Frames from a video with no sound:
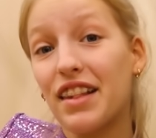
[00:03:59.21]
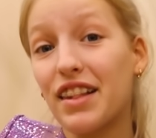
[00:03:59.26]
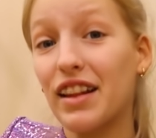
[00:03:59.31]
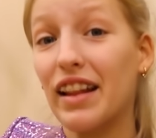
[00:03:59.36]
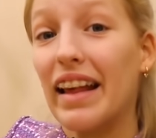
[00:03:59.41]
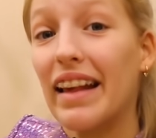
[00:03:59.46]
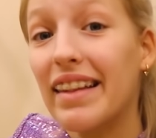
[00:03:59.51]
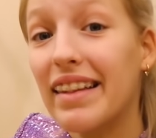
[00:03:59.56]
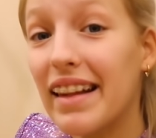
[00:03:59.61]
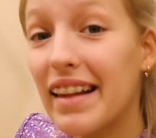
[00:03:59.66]
So
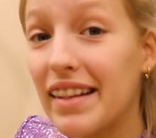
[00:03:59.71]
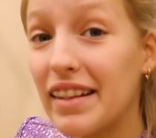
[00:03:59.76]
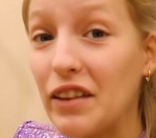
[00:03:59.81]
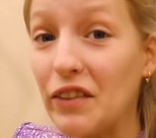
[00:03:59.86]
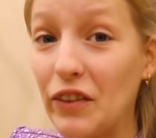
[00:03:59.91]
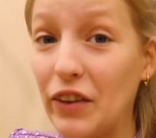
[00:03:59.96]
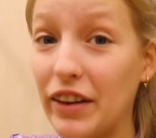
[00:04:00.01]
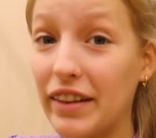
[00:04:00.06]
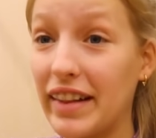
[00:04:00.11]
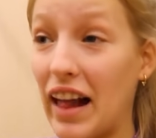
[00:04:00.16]
this is the
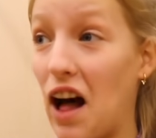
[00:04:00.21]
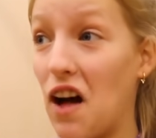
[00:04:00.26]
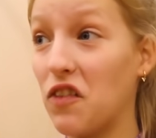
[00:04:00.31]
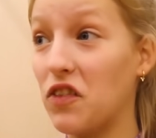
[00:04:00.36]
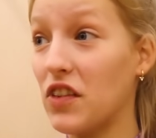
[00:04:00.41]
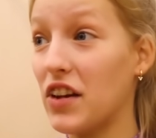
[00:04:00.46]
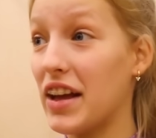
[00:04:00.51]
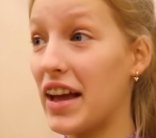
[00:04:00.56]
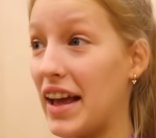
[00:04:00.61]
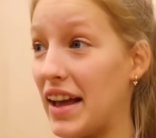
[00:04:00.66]
first
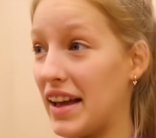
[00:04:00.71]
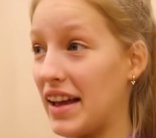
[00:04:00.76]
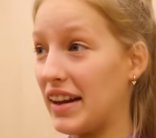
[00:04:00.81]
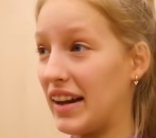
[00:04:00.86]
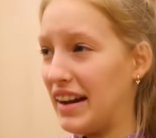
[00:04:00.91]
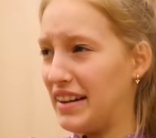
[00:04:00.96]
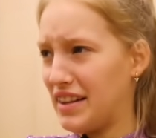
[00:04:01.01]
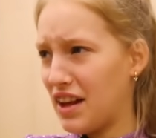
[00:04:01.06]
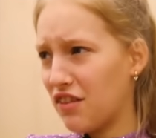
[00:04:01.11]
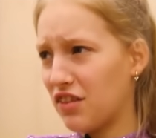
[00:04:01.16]
outfit
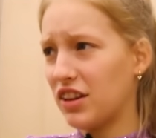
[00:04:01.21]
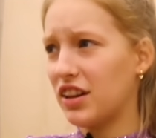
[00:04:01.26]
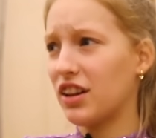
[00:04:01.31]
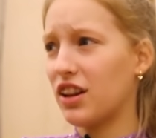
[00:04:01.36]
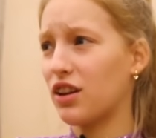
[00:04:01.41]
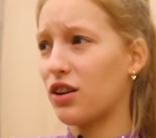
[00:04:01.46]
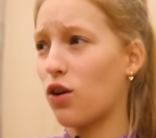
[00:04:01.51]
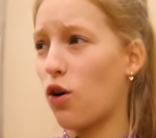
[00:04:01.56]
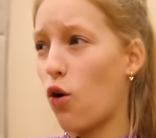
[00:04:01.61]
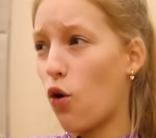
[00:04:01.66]
and I
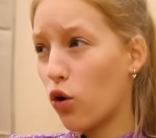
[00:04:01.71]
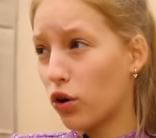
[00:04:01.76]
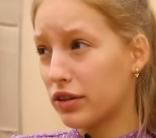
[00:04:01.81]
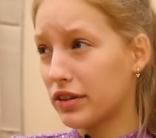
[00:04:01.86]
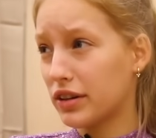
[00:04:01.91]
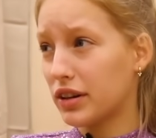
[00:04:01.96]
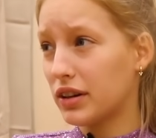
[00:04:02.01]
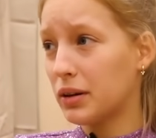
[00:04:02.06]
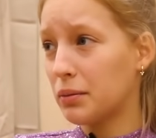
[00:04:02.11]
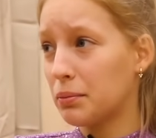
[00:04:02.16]
definitely look
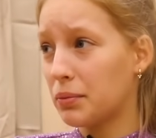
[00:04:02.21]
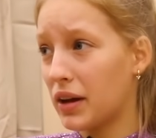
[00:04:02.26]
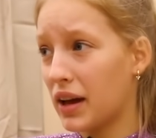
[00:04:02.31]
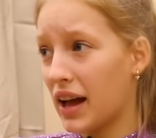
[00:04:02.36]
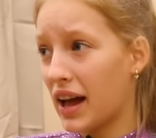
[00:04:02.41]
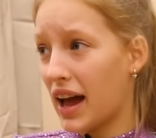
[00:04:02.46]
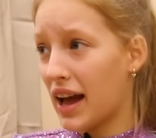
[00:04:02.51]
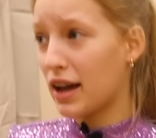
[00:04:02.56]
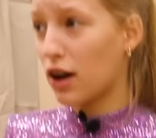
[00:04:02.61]
older, but